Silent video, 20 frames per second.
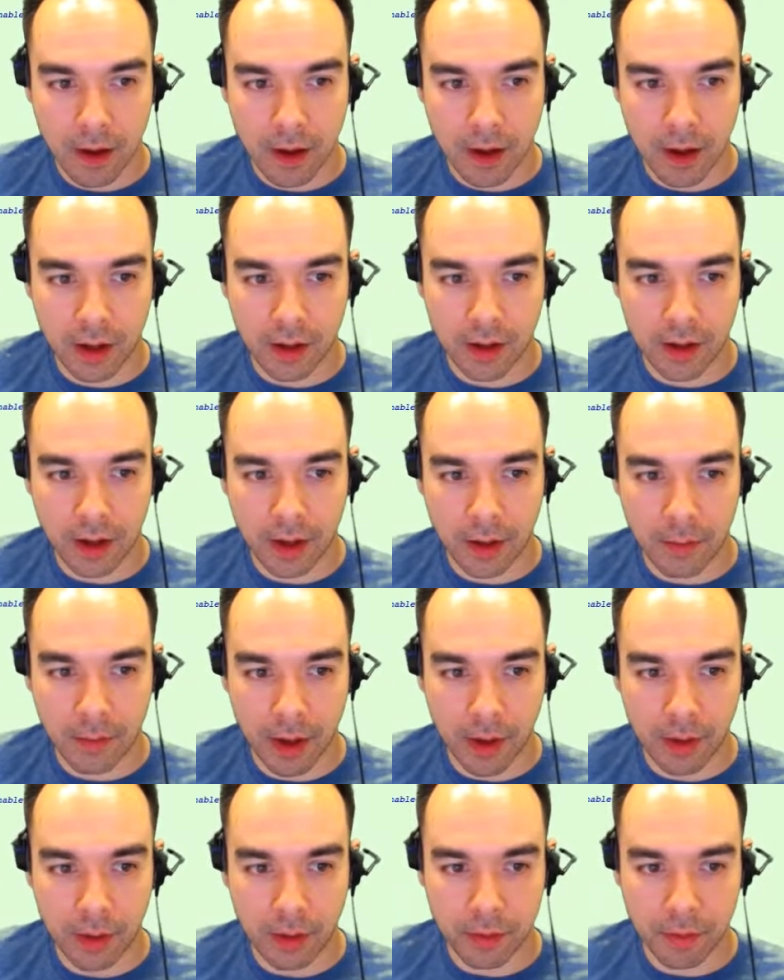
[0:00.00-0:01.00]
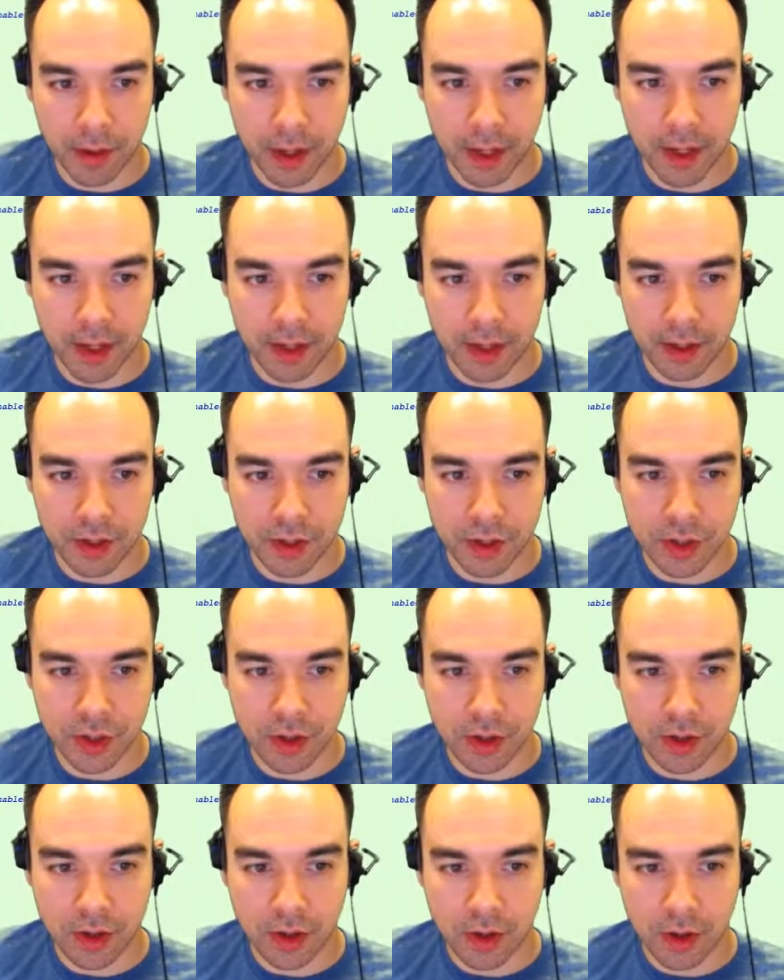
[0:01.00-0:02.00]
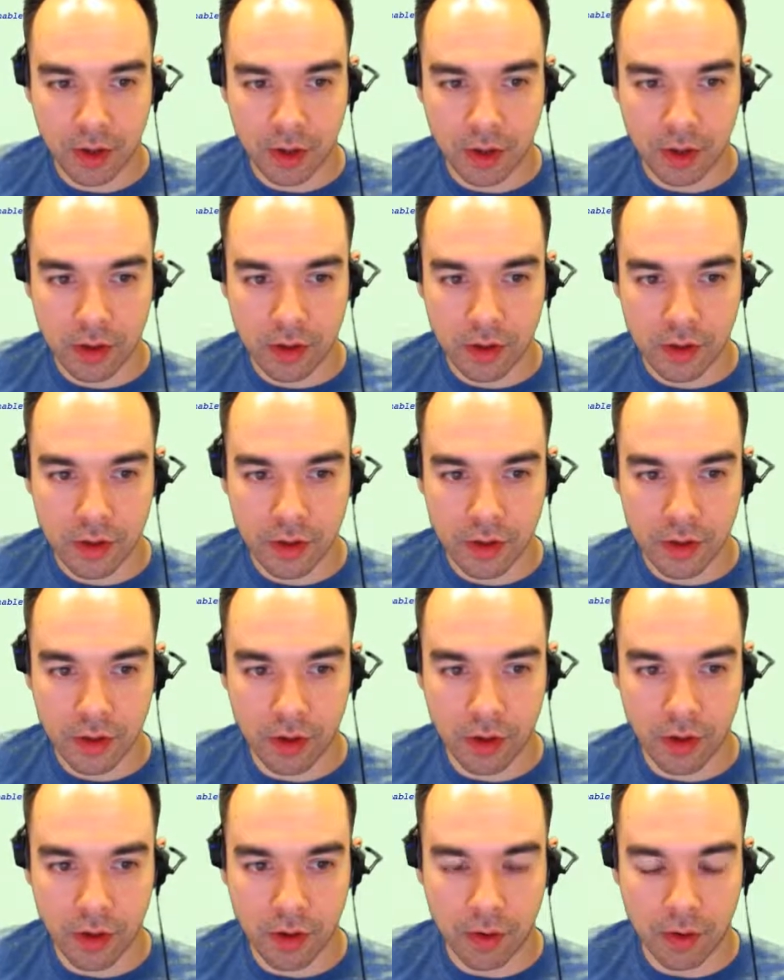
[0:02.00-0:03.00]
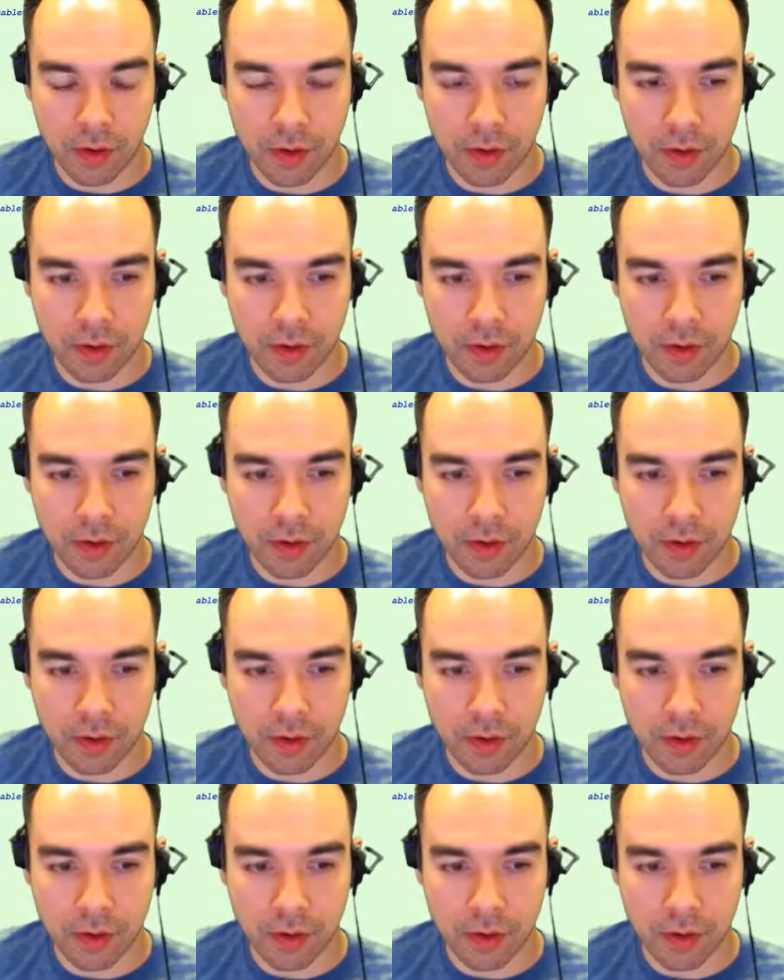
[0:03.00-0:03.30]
an about page. So